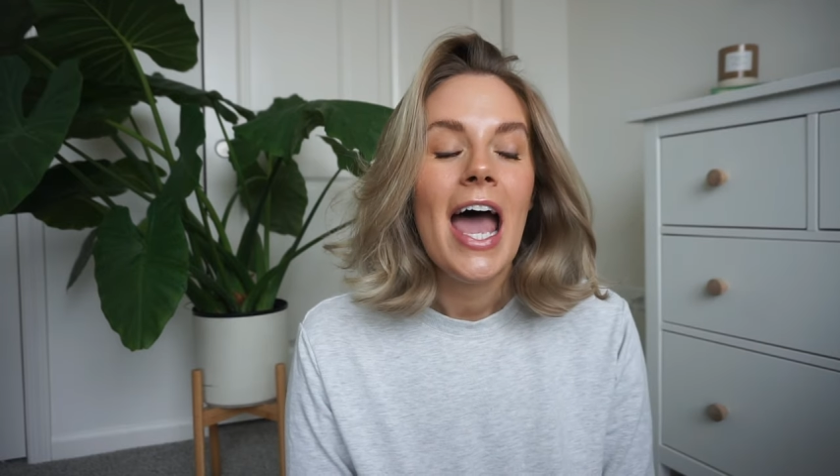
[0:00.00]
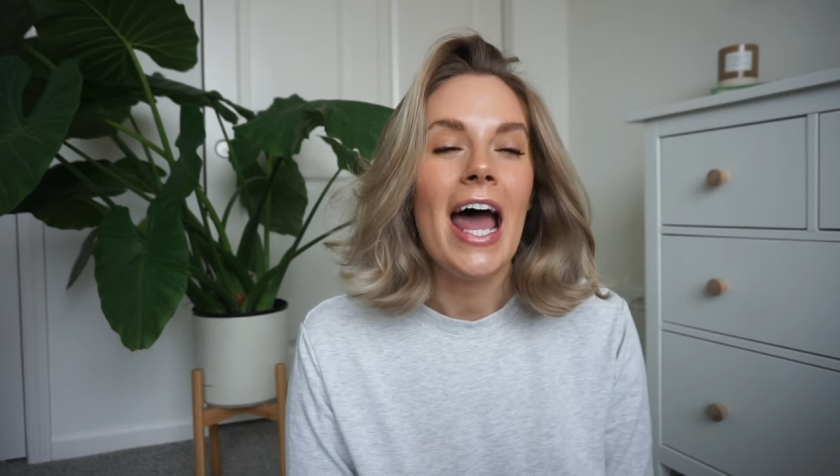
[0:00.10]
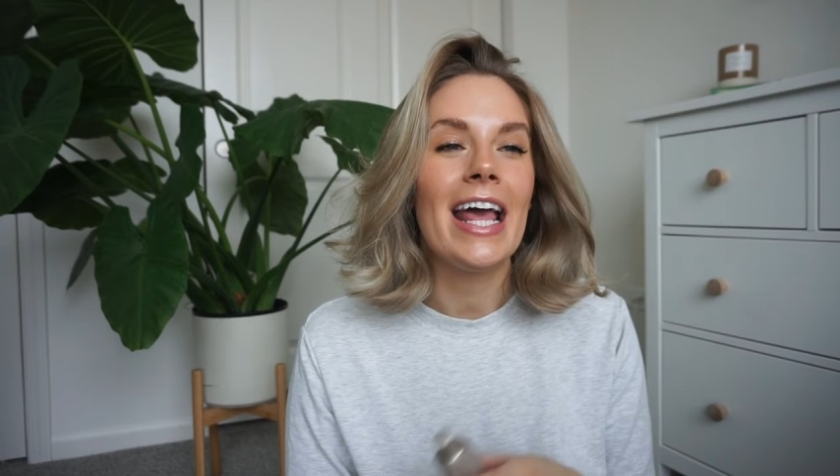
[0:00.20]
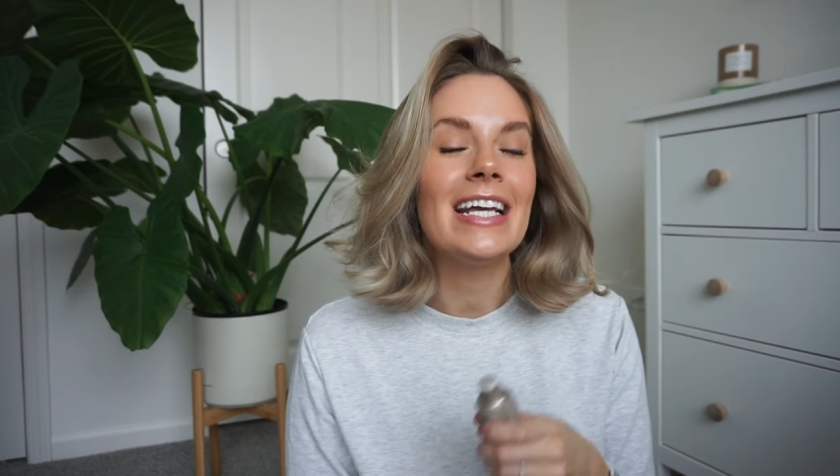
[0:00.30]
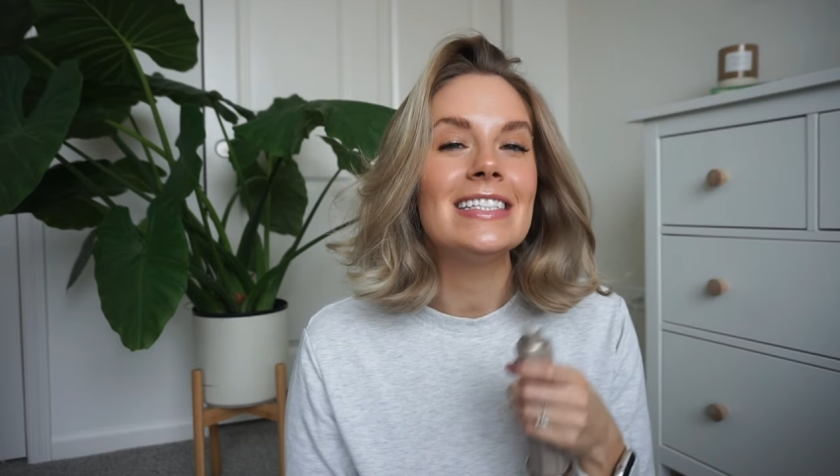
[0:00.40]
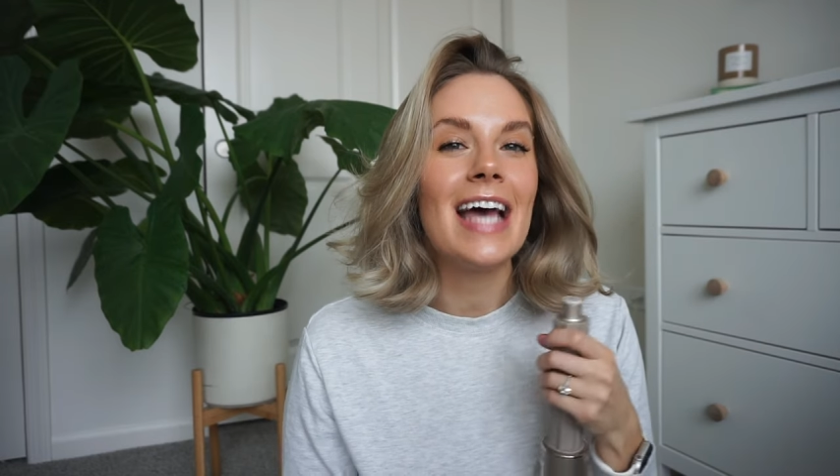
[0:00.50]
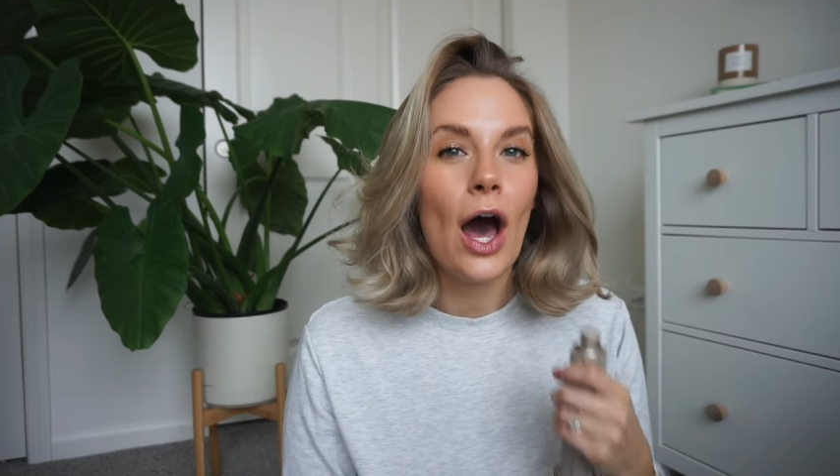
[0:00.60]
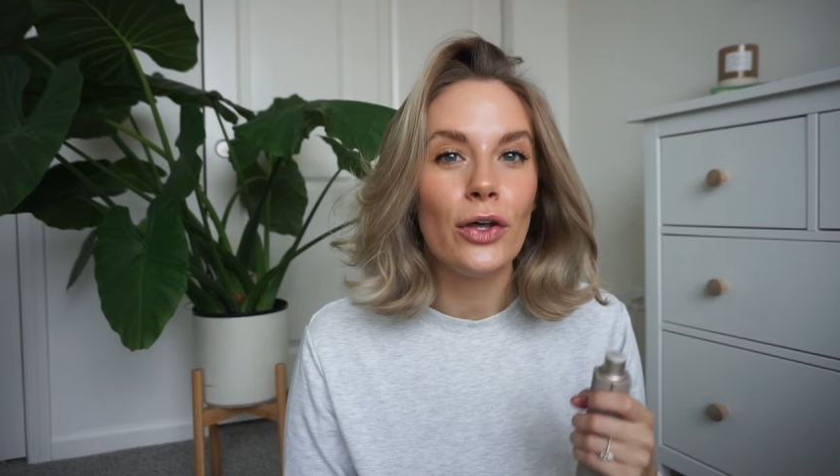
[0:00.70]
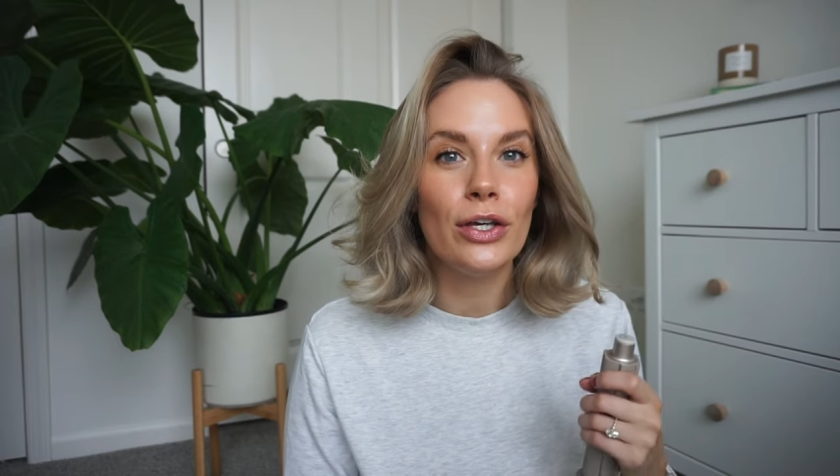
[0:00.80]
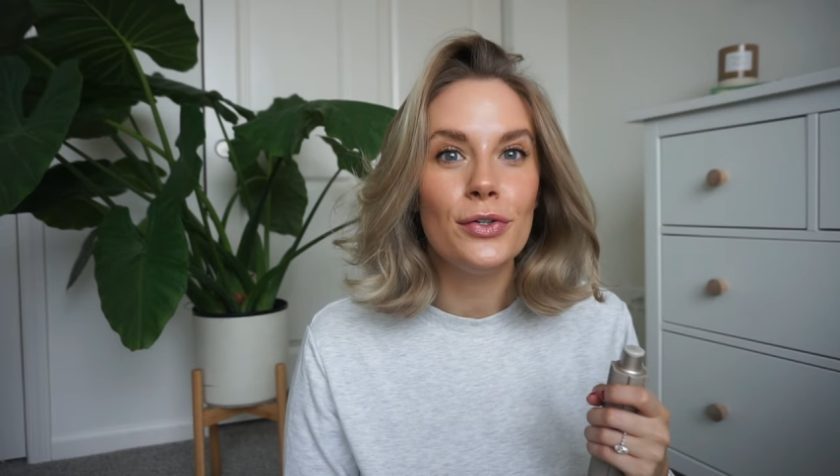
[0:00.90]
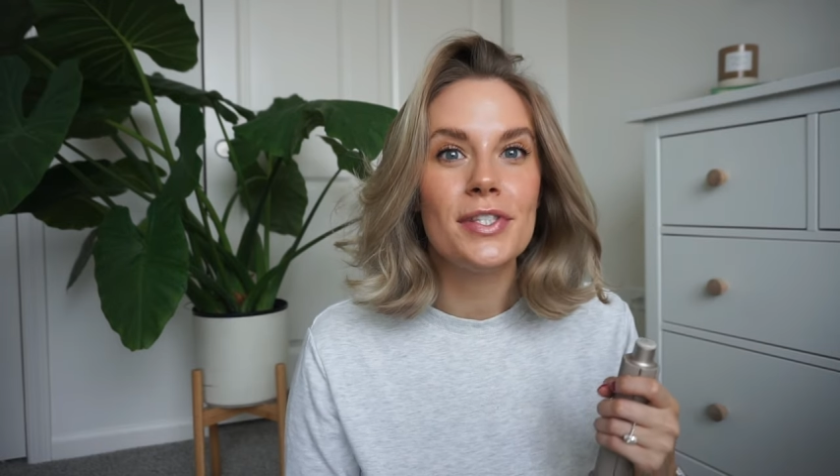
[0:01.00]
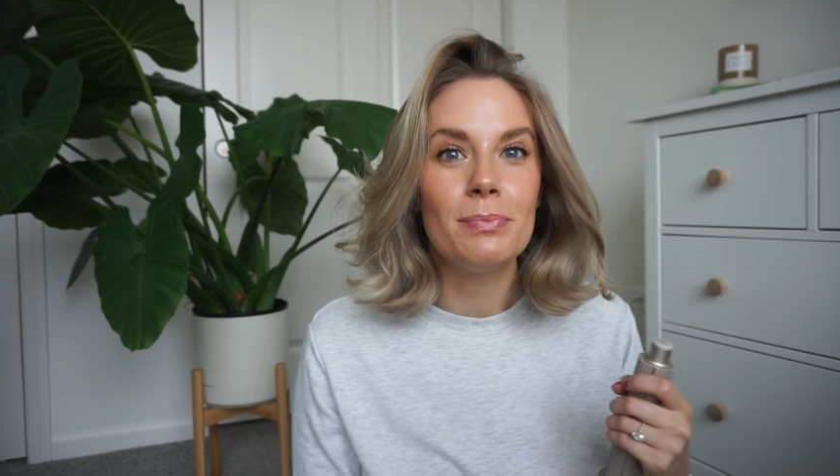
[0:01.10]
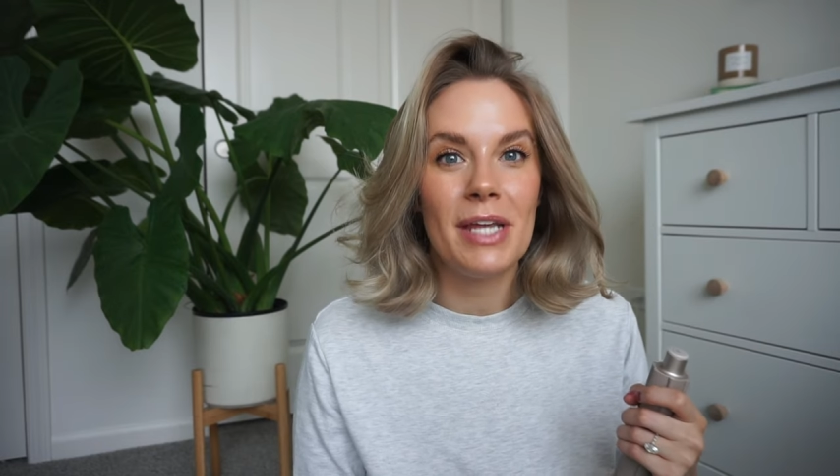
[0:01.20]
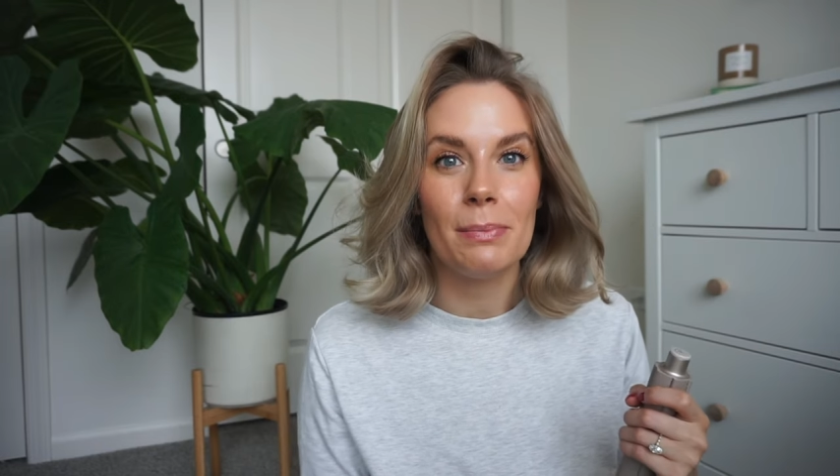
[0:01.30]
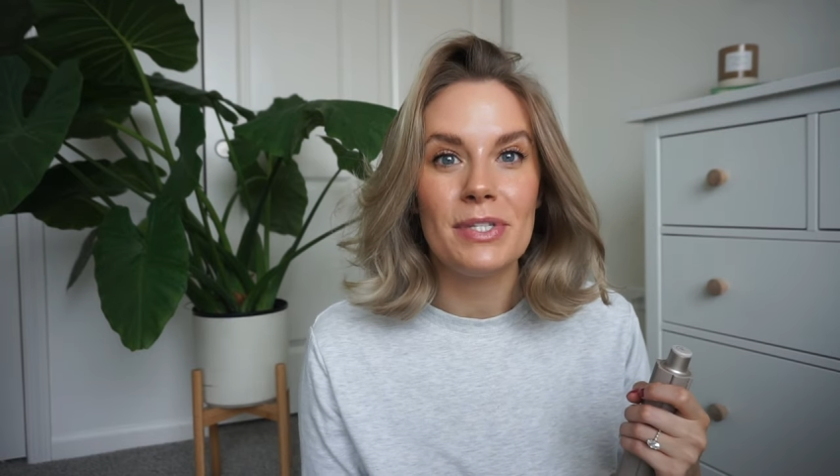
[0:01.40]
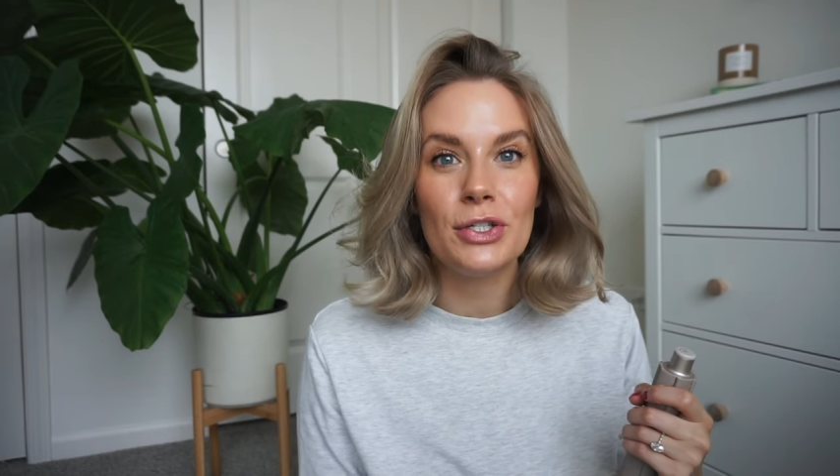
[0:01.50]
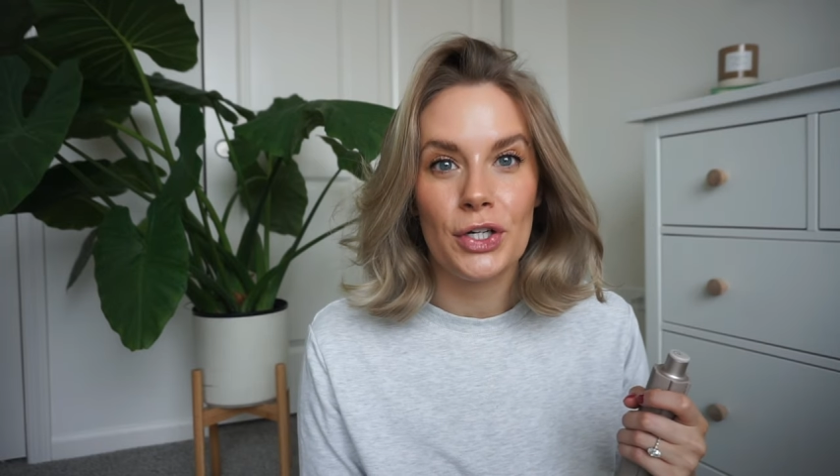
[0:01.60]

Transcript: And I can tell you some tips and